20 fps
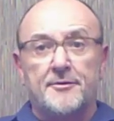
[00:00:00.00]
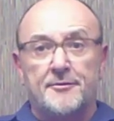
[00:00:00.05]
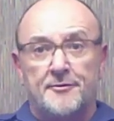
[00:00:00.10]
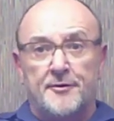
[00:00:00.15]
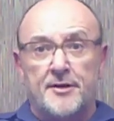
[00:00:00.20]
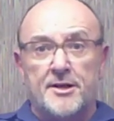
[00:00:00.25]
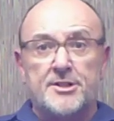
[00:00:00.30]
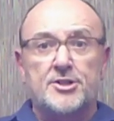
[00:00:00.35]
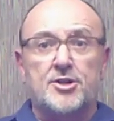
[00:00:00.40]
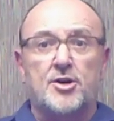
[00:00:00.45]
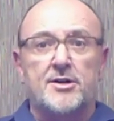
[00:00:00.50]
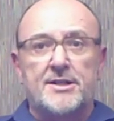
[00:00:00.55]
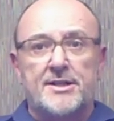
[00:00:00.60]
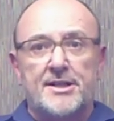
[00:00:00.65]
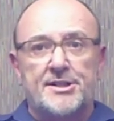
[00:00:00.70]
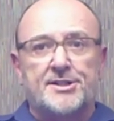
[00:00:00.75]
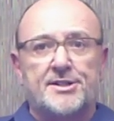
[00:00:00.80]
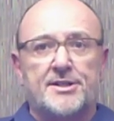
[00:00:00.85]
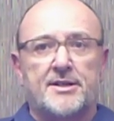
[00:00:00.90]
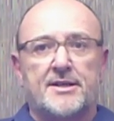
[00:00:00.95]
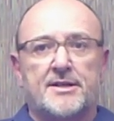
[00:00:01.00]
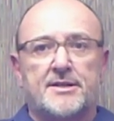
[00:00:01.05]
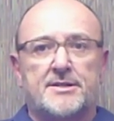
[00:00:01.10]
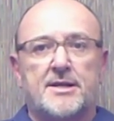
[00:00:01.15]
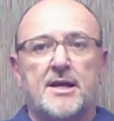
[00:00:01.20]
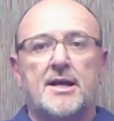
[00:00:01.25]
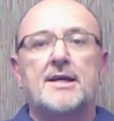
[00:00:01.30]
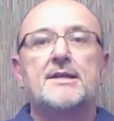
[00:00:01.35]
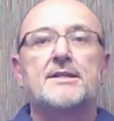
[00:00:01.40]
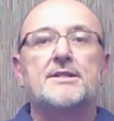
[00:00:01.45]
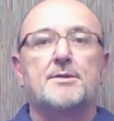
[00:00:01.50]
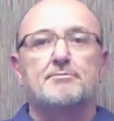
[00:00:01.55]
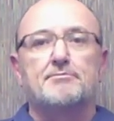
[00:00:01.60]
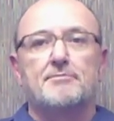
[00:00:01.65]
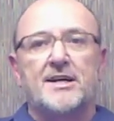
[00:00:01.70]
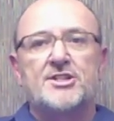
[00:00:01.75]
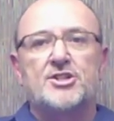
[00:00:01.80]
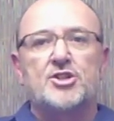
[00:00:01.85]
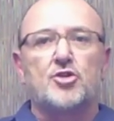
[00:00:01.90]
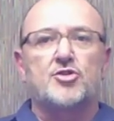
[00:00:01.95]
The first condition is,
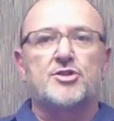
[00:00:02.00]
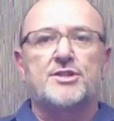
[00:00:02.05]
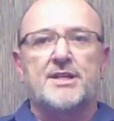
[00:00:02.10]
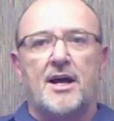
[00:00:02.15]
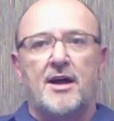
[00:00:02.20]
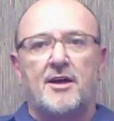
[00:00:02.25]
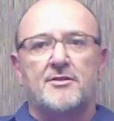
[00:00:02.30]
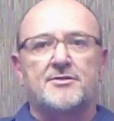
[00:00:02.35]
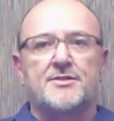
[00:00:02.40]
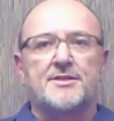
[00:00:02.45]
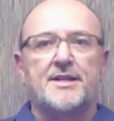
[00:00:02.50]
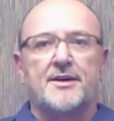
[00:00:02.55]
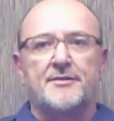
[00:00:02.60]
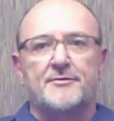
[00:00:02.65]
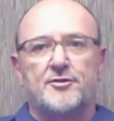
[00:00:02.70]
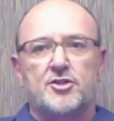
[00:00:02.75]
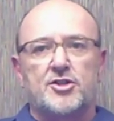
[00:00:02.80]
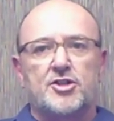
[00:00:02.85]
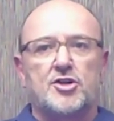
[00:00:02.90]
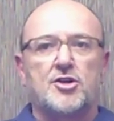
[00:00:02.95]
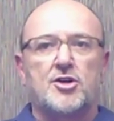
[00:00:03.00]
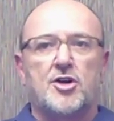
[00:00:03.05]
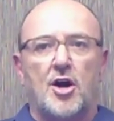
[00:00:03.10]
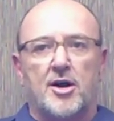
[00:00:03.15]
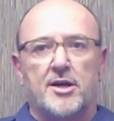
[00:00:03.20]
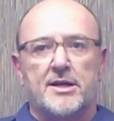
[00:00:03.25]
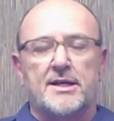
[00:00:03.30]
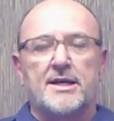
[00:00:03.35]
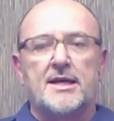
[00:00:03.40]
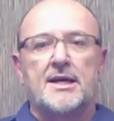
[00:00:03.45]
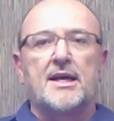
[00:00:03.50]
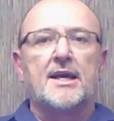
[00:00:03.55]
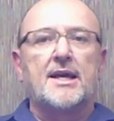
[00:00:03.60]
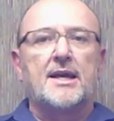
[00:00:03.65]
submit yourselves, therefore, to God.